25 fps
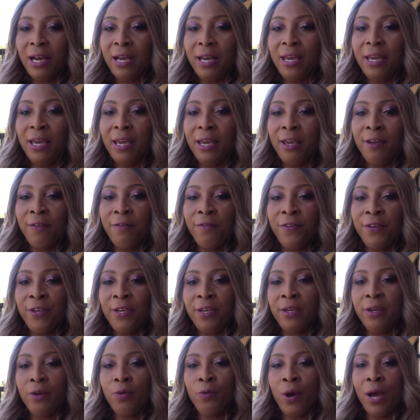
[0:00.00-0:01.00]
K A
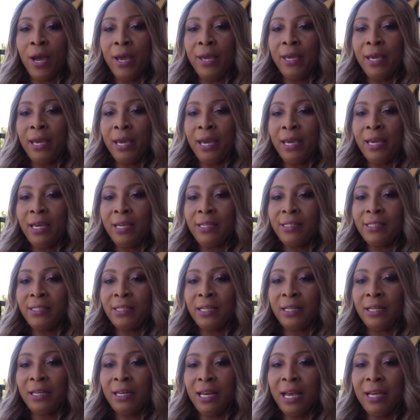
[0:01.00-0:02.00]
V Y A,
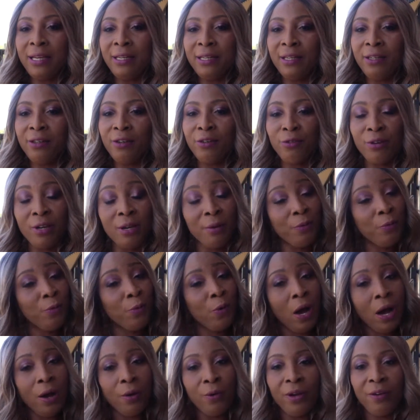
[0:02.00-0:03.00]
Skin Lightning Cream.
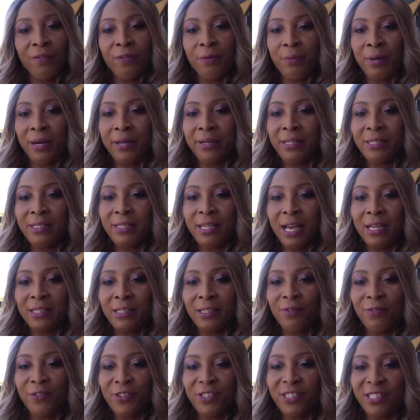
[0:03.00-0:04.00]
Wow, everybody's
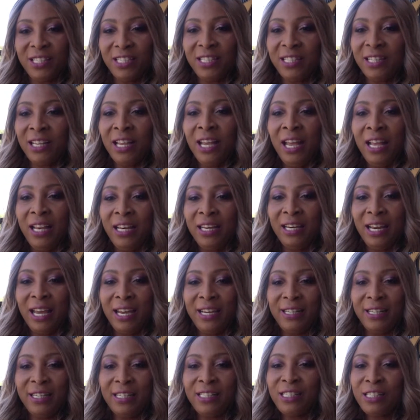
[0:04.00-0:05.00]
asking for Skin
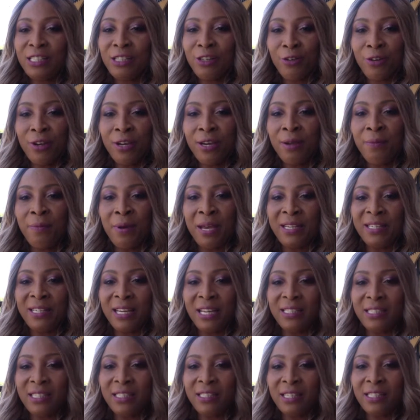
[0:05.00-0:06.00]
Lightning Cream. I
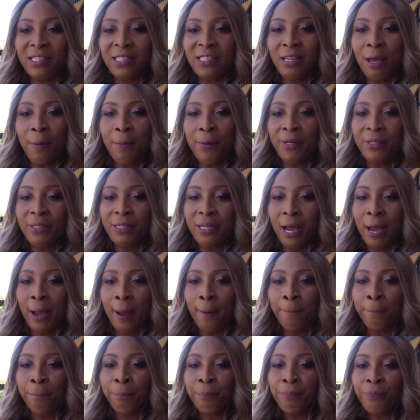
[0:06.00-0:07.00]
guess it's the
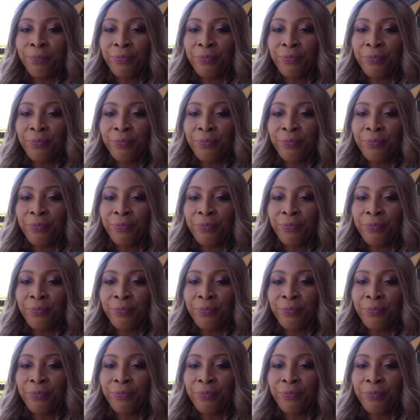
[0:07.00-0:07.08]
summertime.